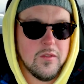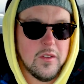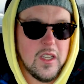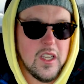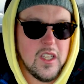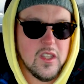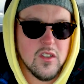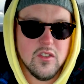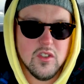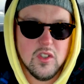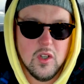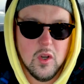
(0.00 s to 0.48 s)

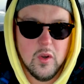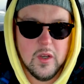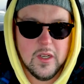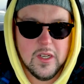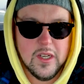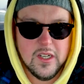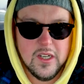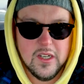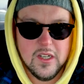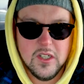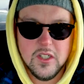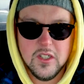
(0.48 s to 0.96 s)
in snowy
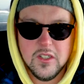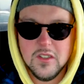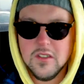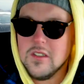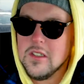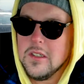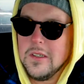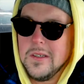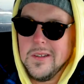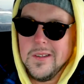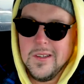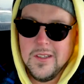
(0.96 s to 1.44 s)
conditions,
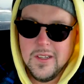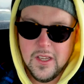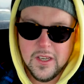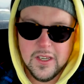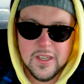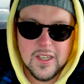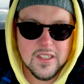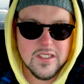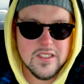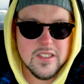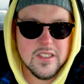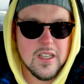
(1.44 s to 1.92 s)
you
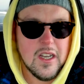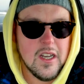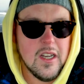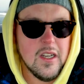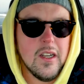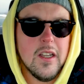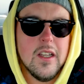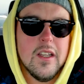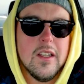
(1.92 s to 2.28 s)
get stuck,